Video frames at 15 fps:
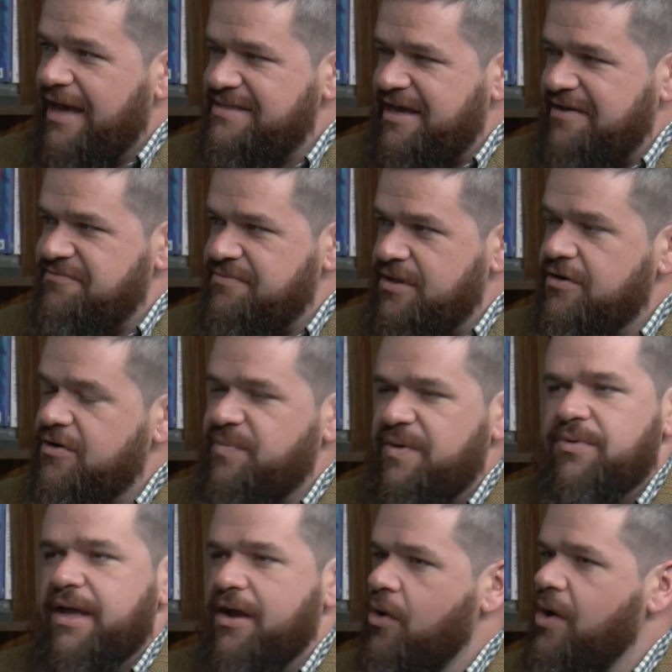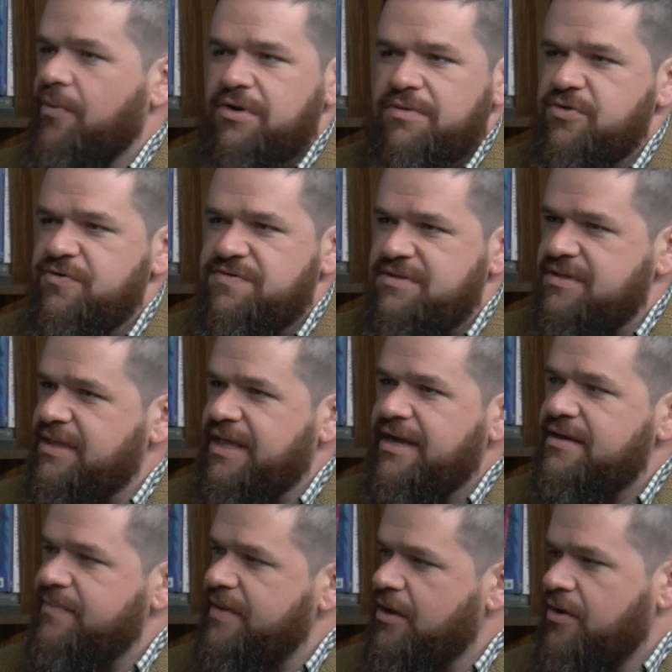as I've learned, people are like, oh, I want to move to the
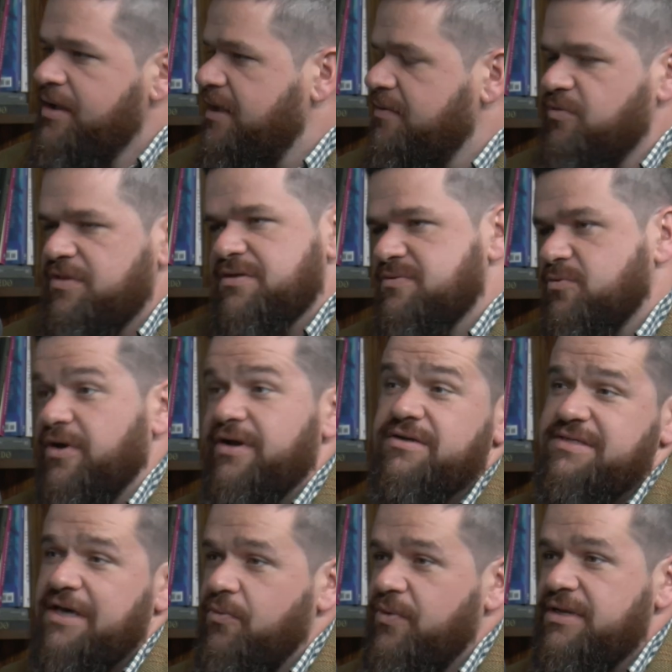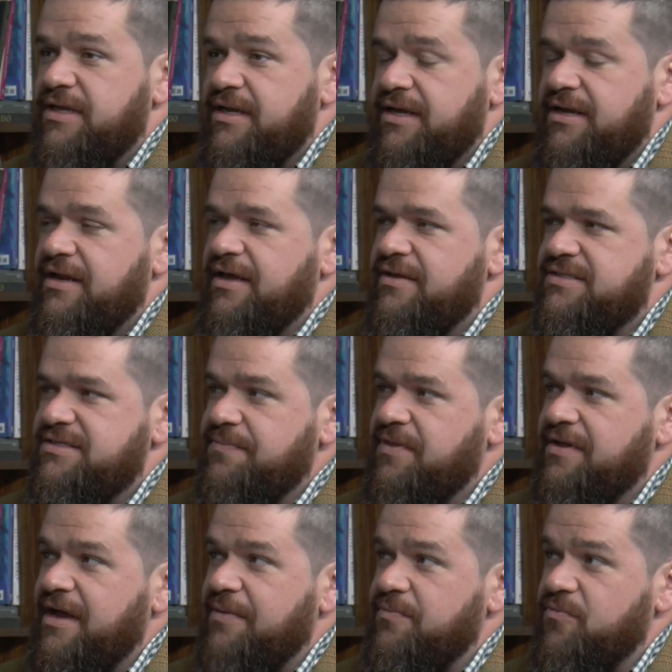land. I'm like, oh, yeah, well, here's how we did it. And
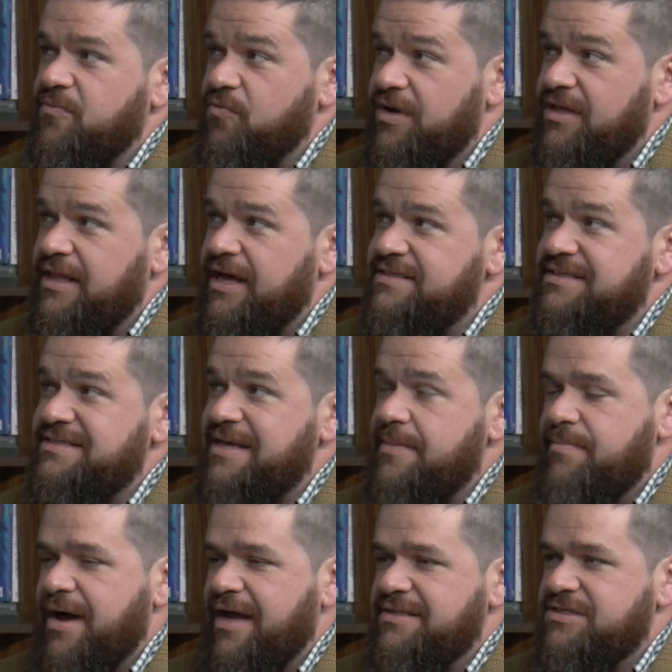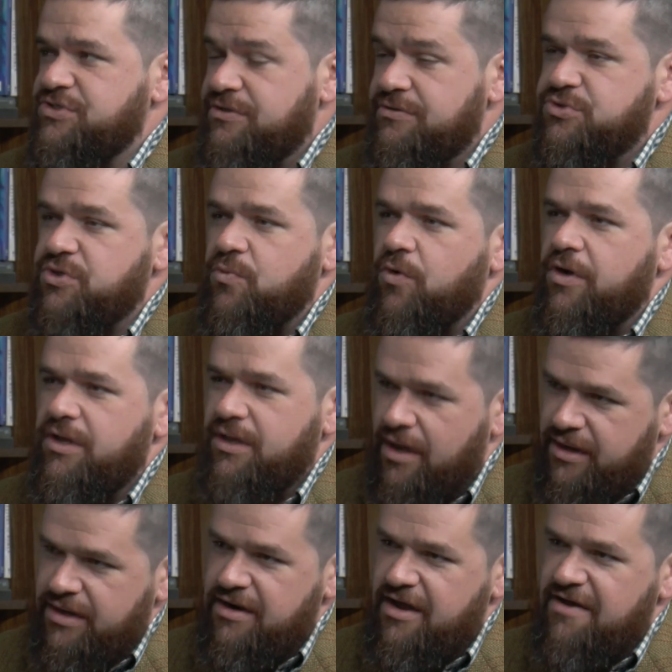something I'm realizing is that my children were
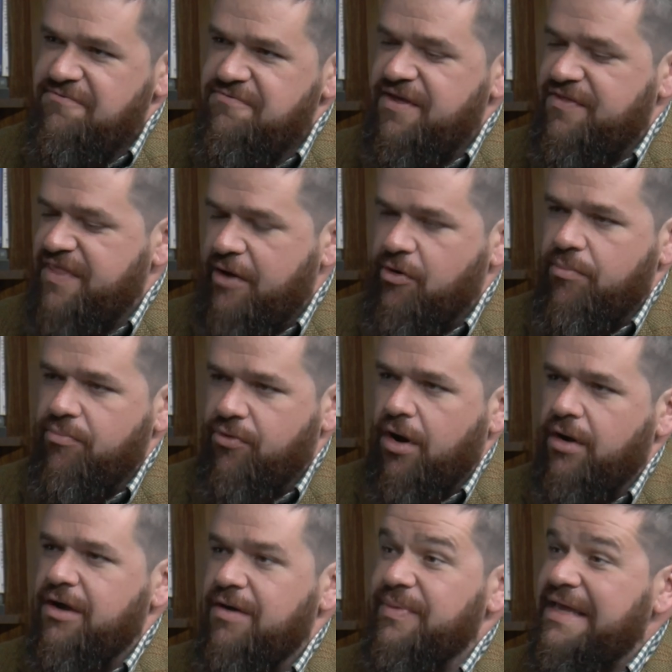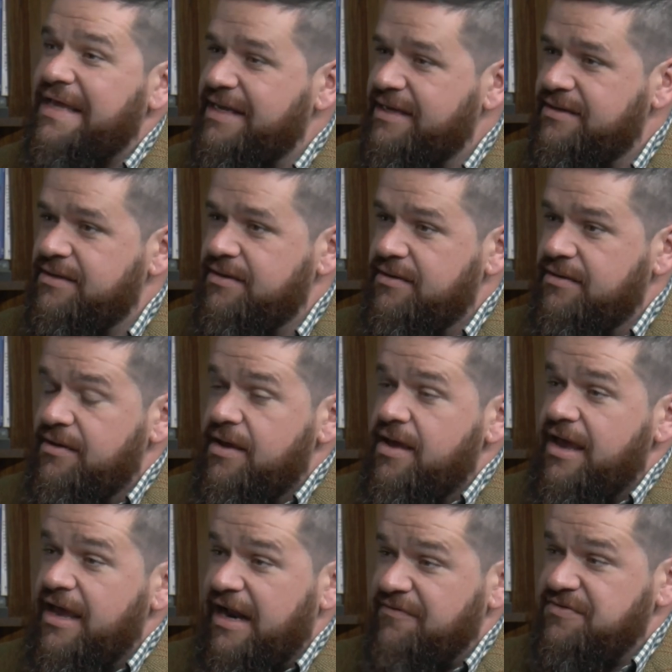young enough that they were brought up in it. Yeah.
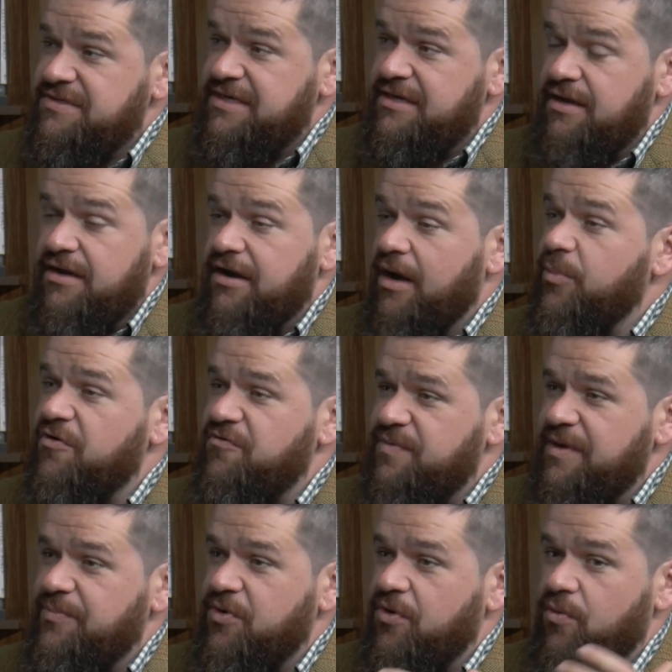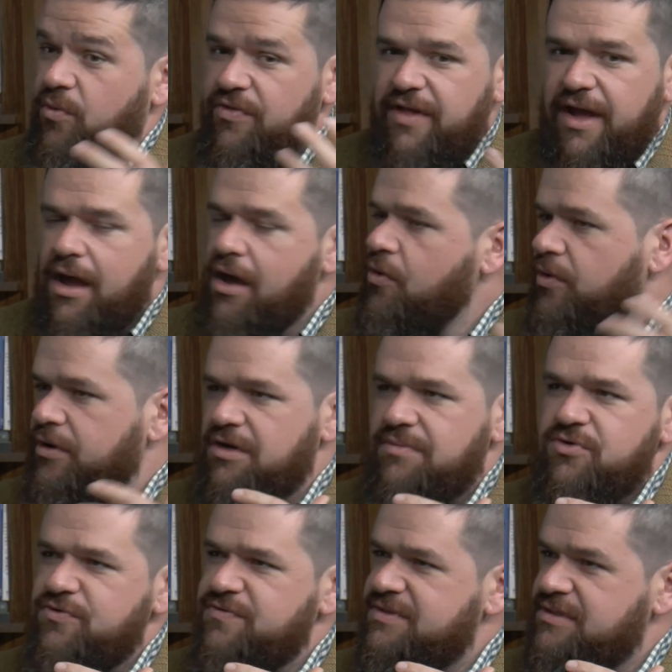And I've seen a number of people where they're like, oh, we're going to
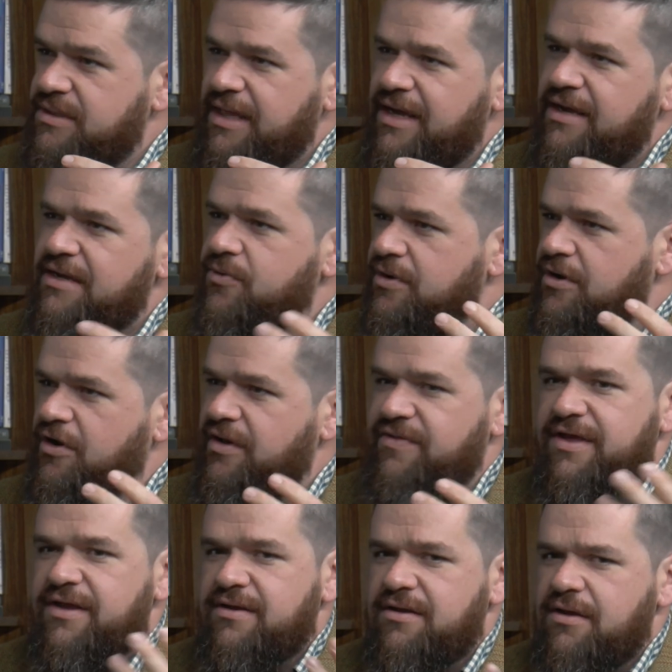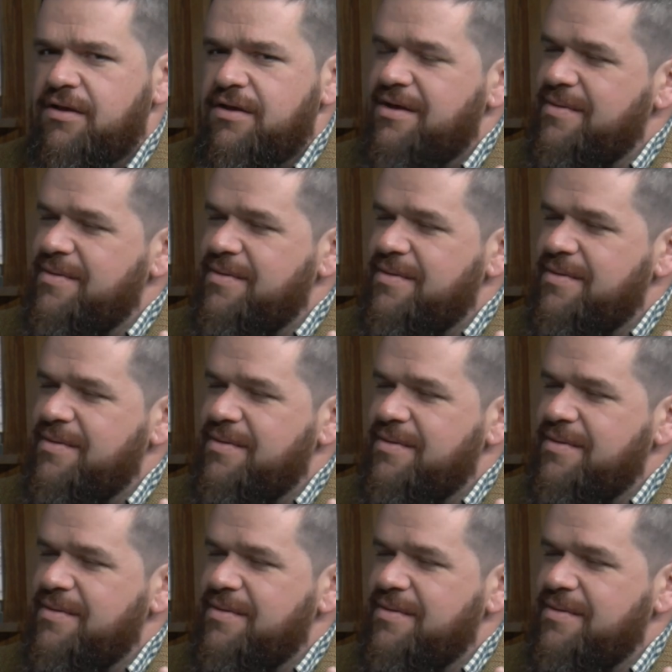move to the land. We're going to, and then,